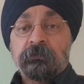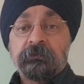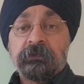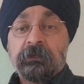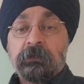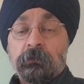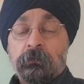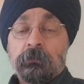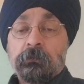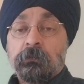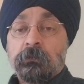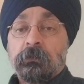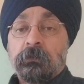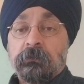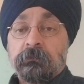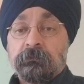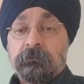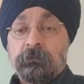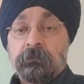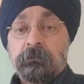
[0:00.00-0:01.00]
the loan
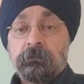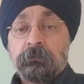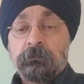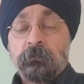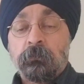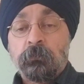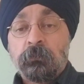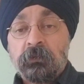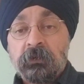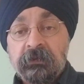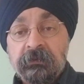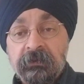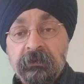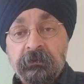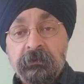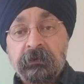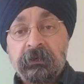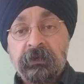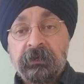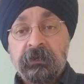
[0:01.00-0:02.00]
cost. So what is
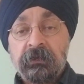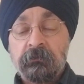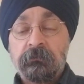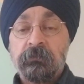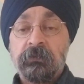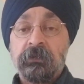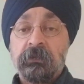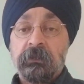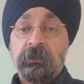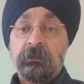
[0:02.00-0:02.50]
underwriting fee?